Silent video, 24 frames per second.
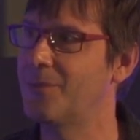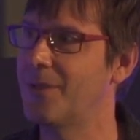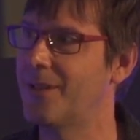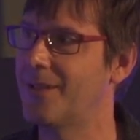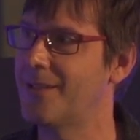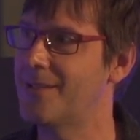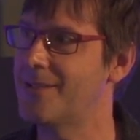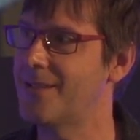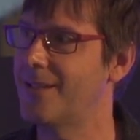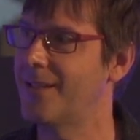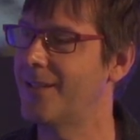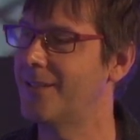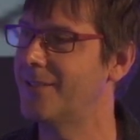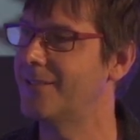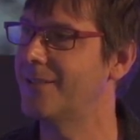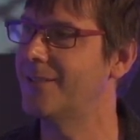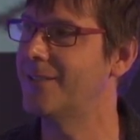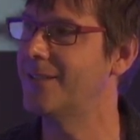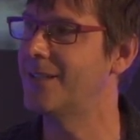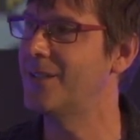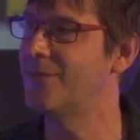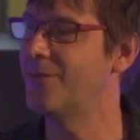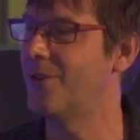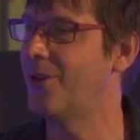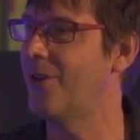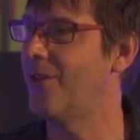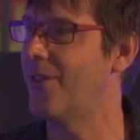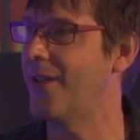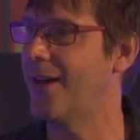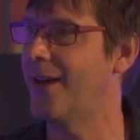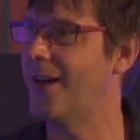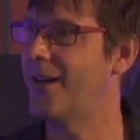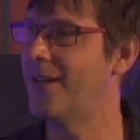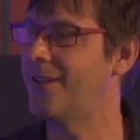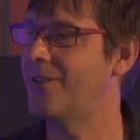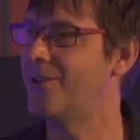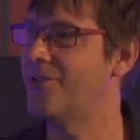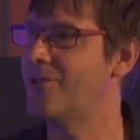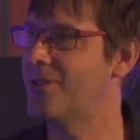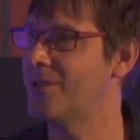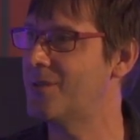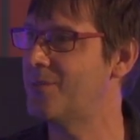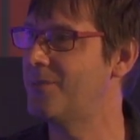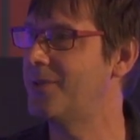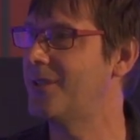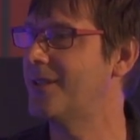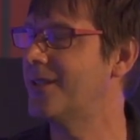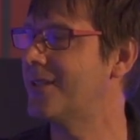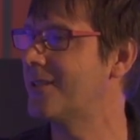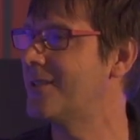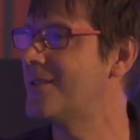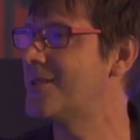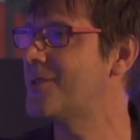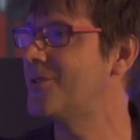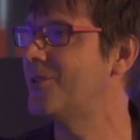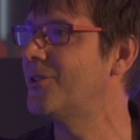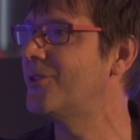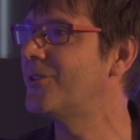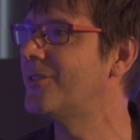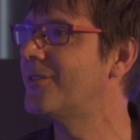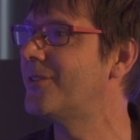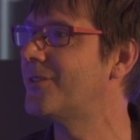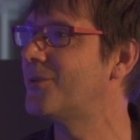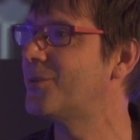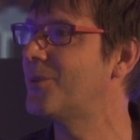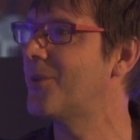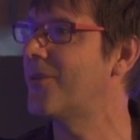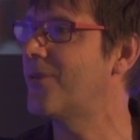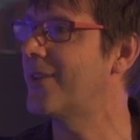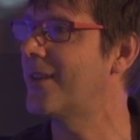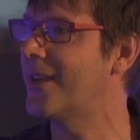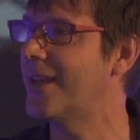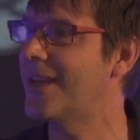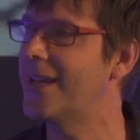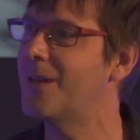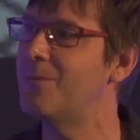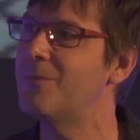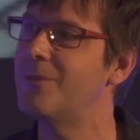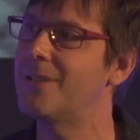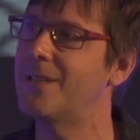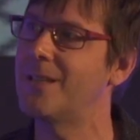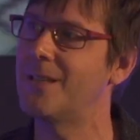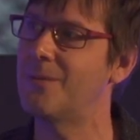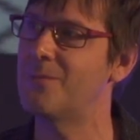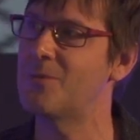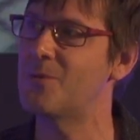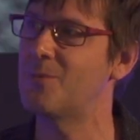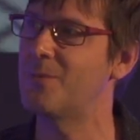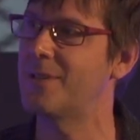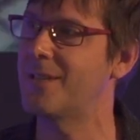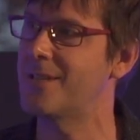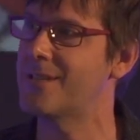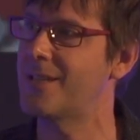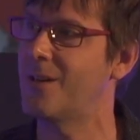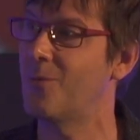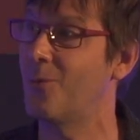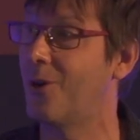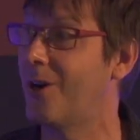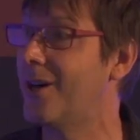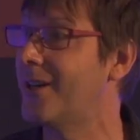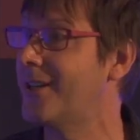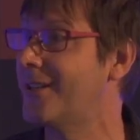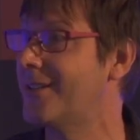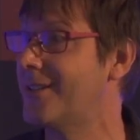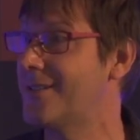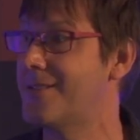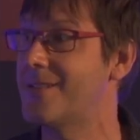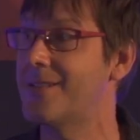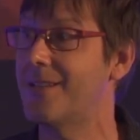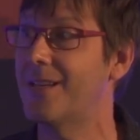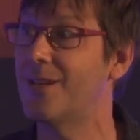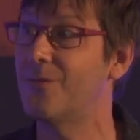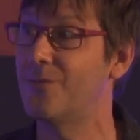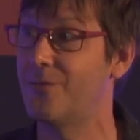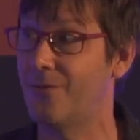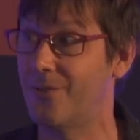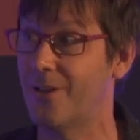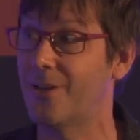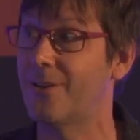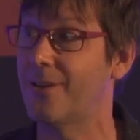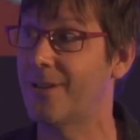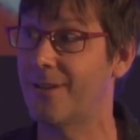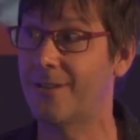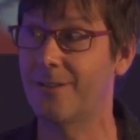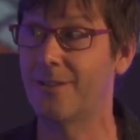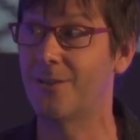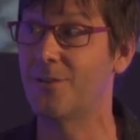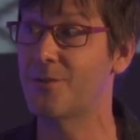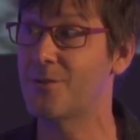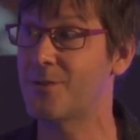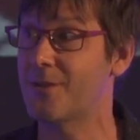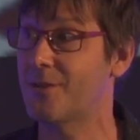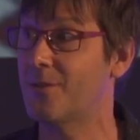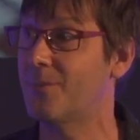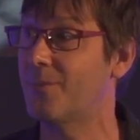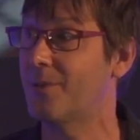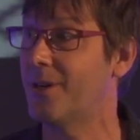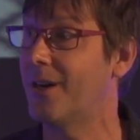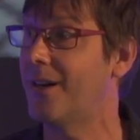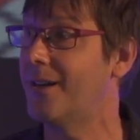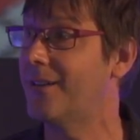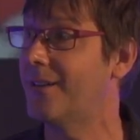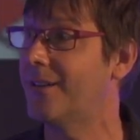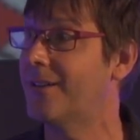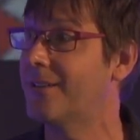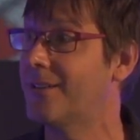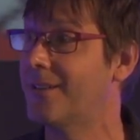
I decided to leave all that and just be a consultant with the game teams because I wanted to stay very close to the product.